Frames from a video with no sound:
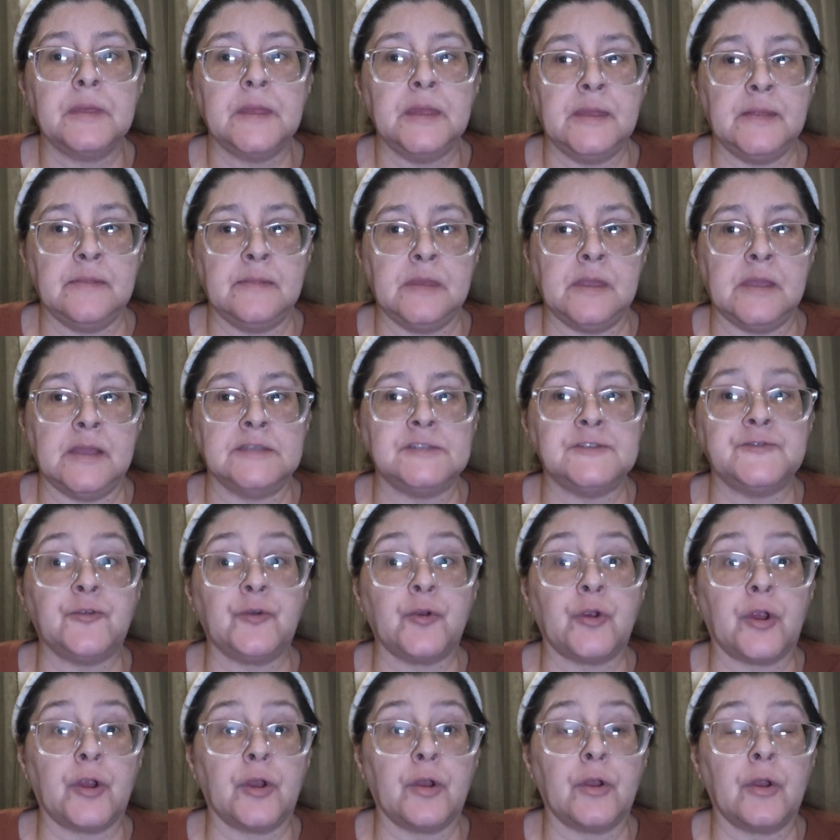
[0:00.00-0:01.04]
in these
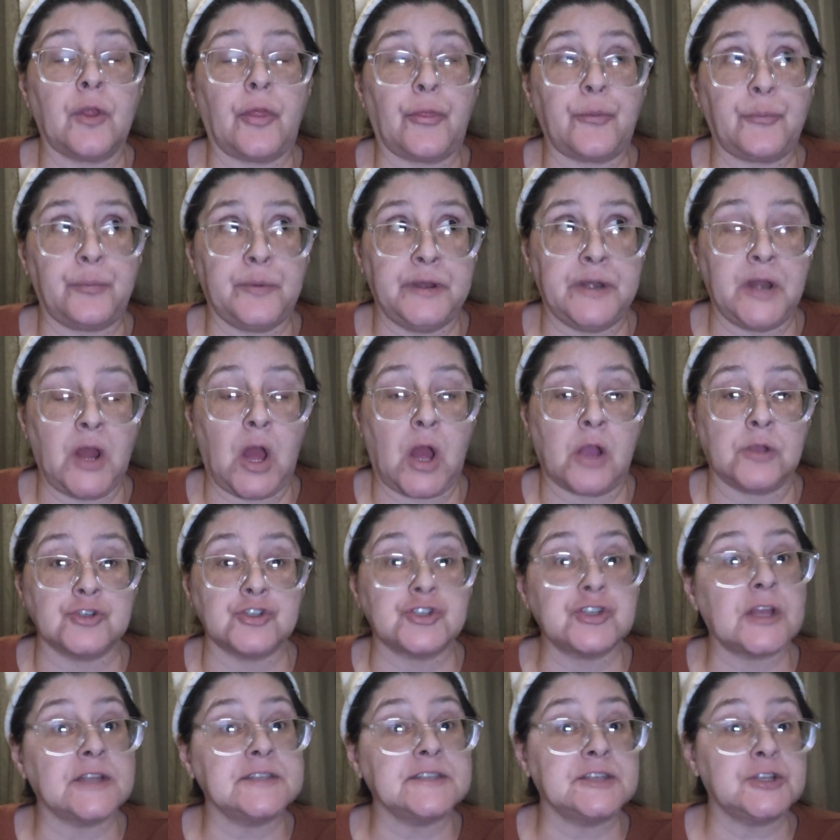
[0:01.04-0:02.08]
for
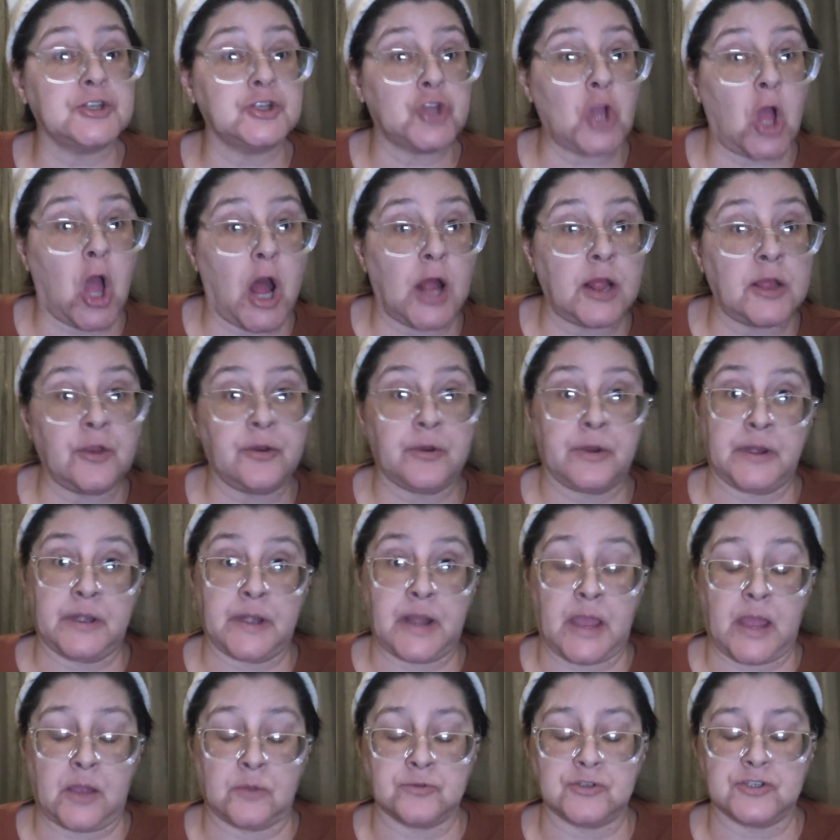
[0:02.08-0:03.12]
$3. That's a dollar
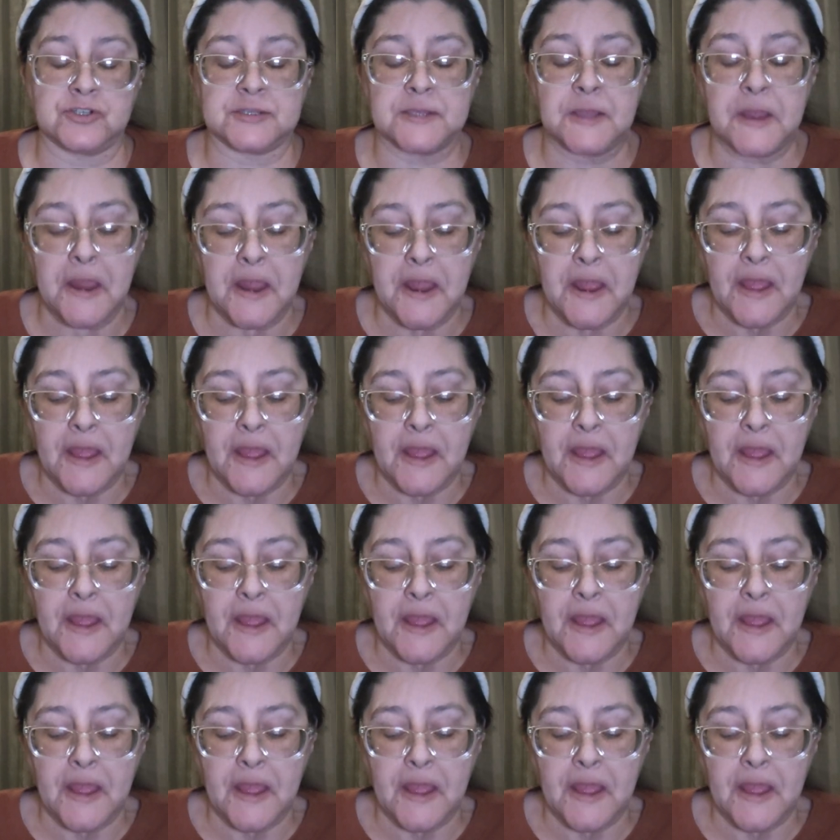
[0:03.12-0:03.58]
an ounce.